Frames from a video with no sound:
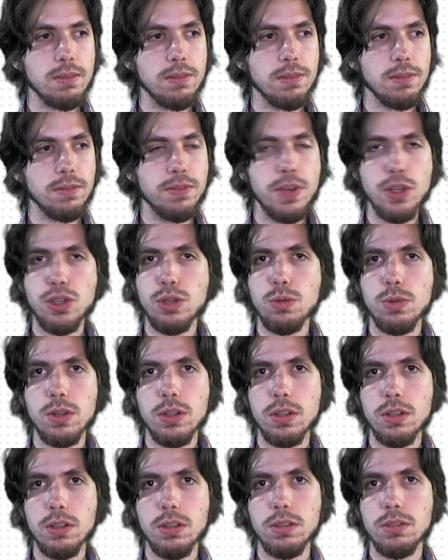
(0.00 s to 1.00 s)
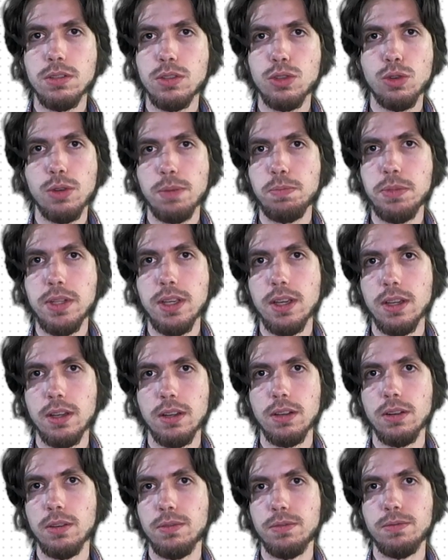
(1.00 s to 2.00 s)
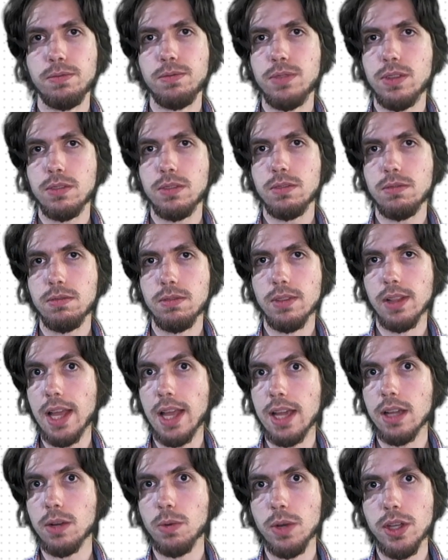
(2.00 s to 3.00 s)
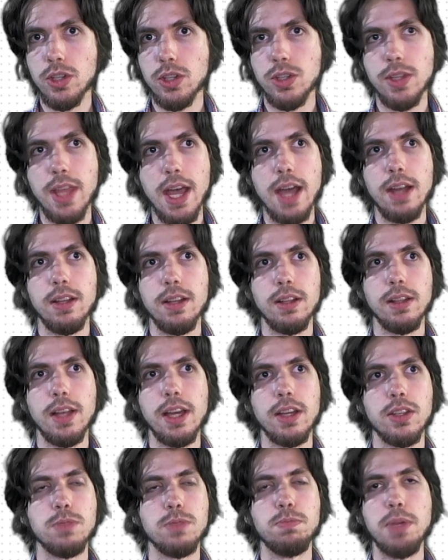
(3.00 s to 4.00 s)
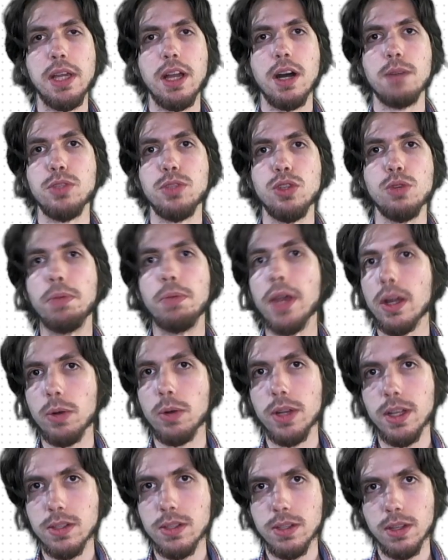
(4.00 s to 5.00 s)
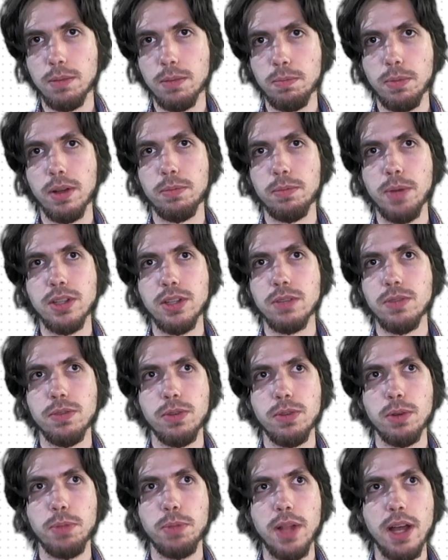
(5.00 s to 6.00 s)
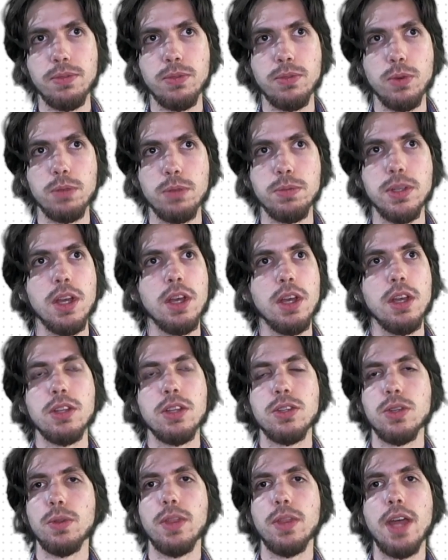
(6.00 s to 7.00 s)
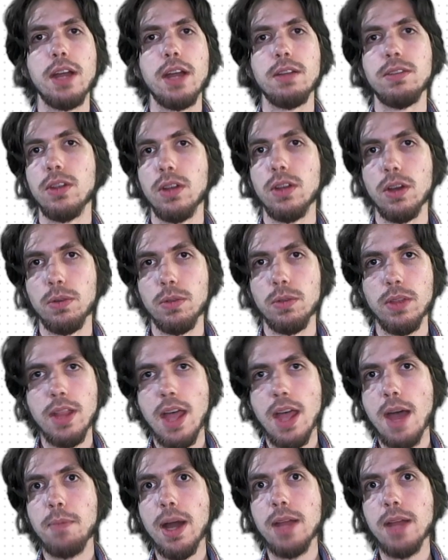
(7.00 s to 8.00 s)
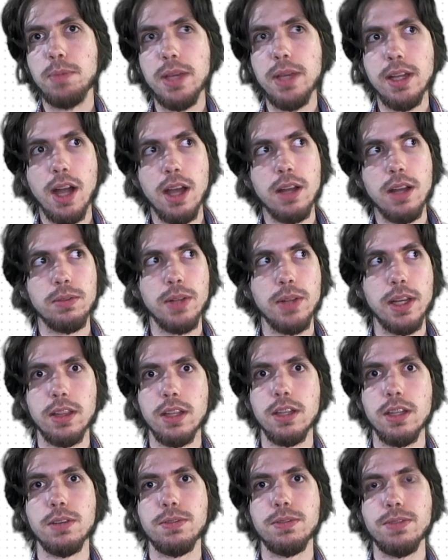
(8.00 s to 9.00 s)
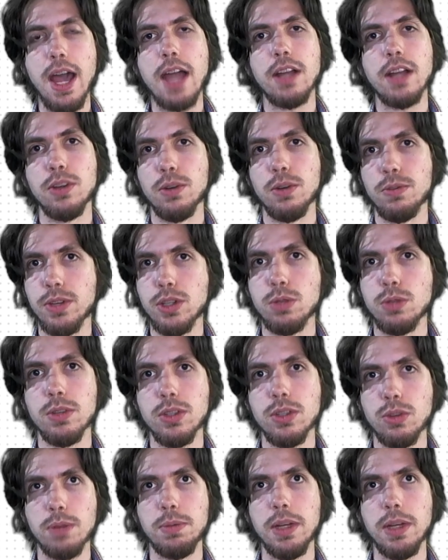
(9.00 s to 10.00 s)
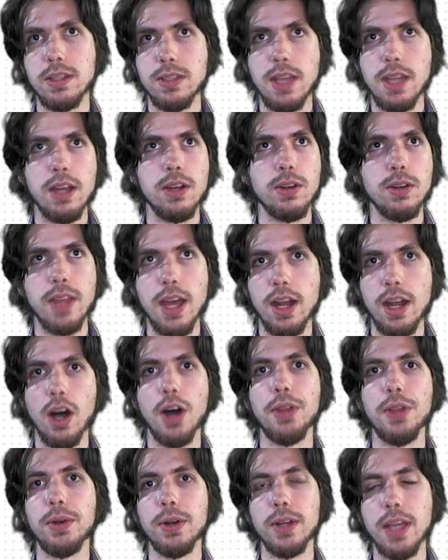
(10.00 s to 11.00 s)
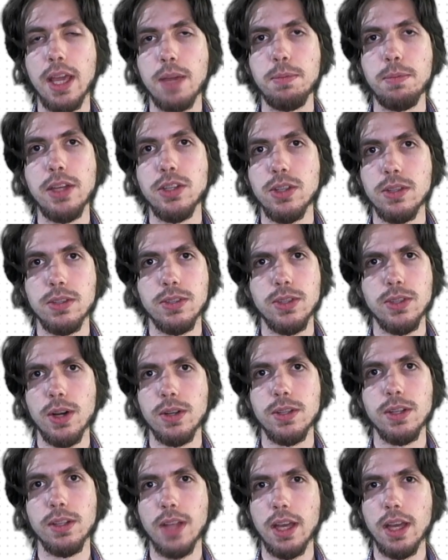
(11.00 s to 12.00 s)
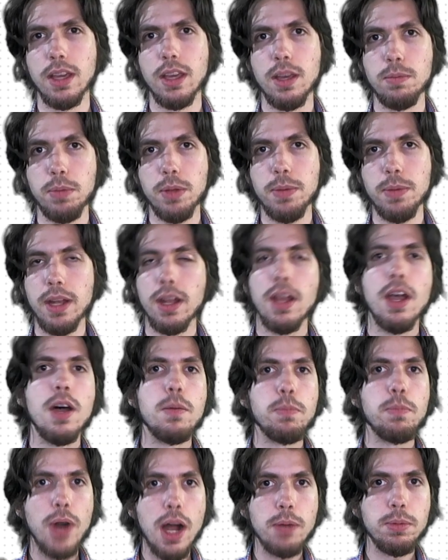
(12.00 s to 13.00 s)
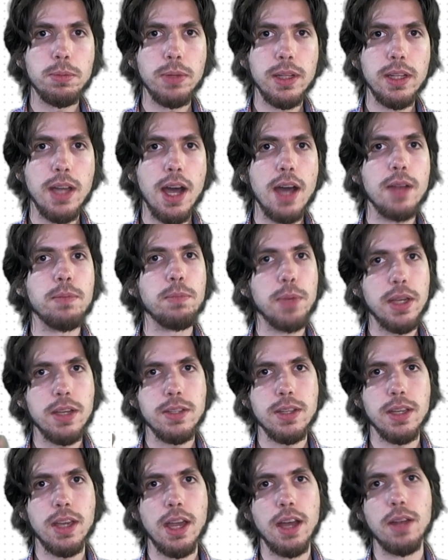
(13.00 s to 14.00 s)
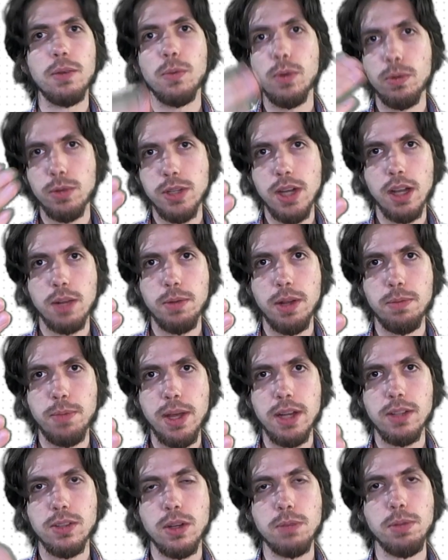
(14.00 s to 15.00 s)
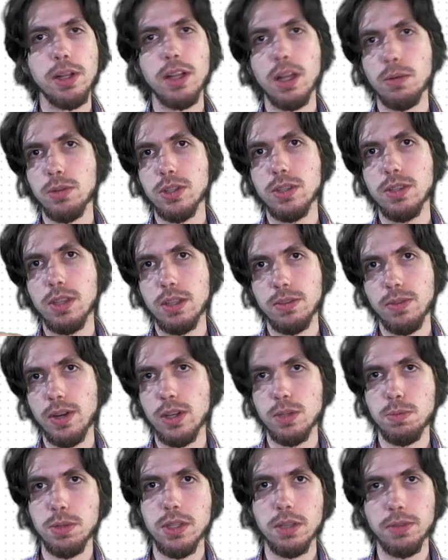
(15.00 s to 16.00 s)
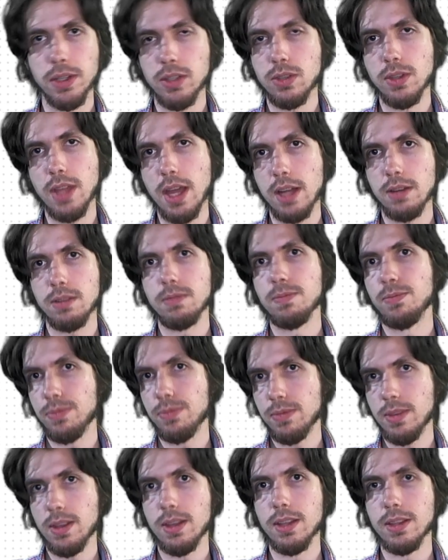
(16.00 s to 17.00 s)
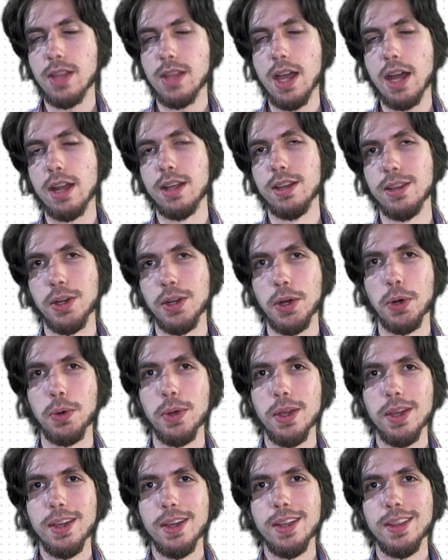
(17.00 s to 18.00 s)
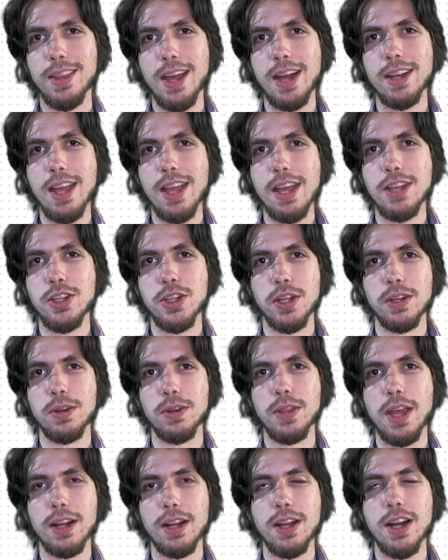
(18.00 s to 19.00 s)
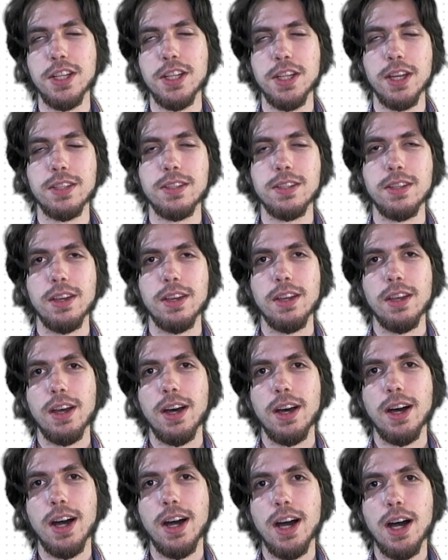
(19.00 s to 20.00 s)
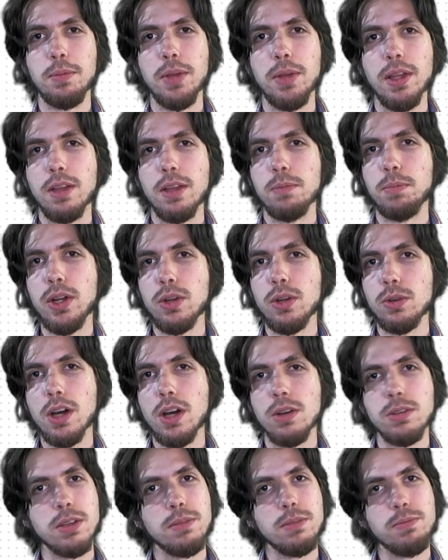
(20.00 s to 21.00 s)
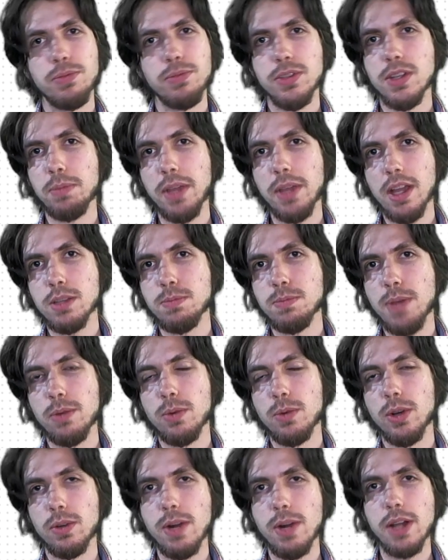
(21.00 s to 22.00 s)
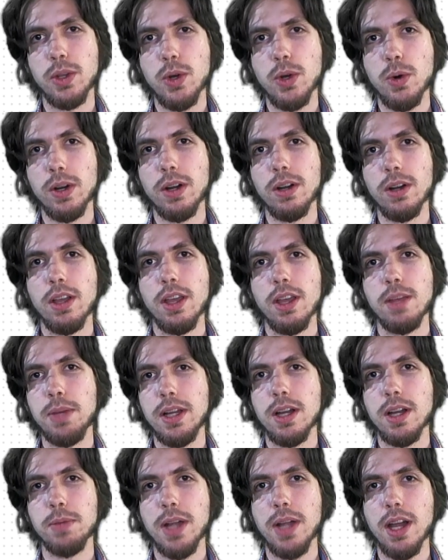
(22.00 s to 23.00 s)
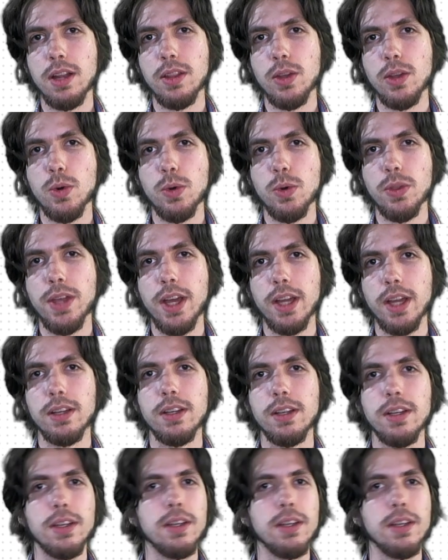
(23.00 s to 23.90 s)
visual scripting or language that like becomes ubiquitous in a bunch of different platforms, so that and that might be kind of like the de facto visual scripting standard that other game engines start to like implement. Probably not, because again, when we're talking about embedded scripting language, it's very specific to that that engine or that context. But who knows? Something else might roll around the corner and become kind of the cool thing.